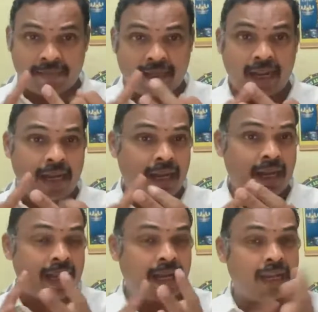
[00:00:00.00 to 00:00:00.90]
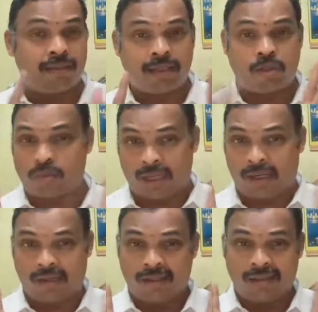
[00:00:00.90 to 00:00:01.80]
8, 9, 11, 12.
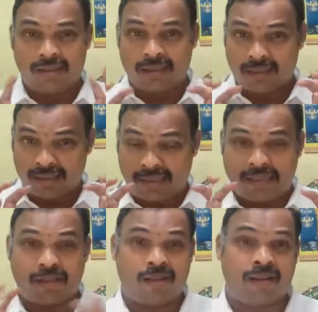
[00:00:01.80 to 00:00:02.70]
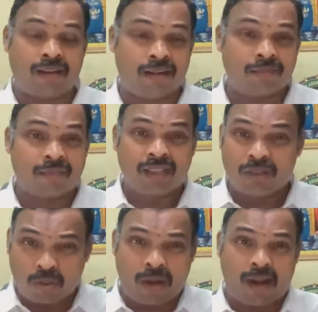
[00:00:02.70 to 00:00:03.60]
These are
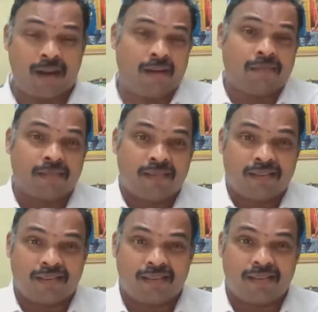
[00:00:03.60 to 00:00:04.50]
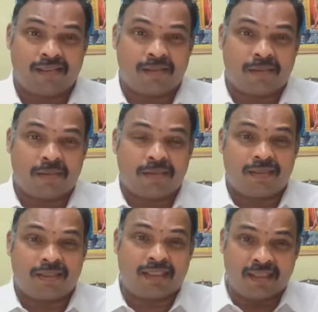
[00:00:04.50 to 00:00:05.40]
today
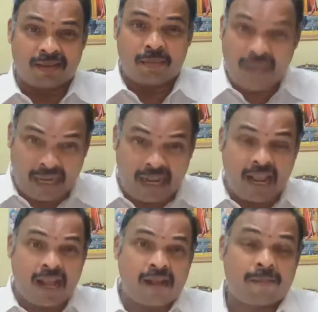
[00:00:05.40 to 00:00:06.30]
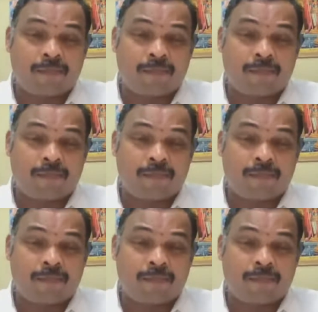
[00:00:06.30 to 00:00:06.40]
the media,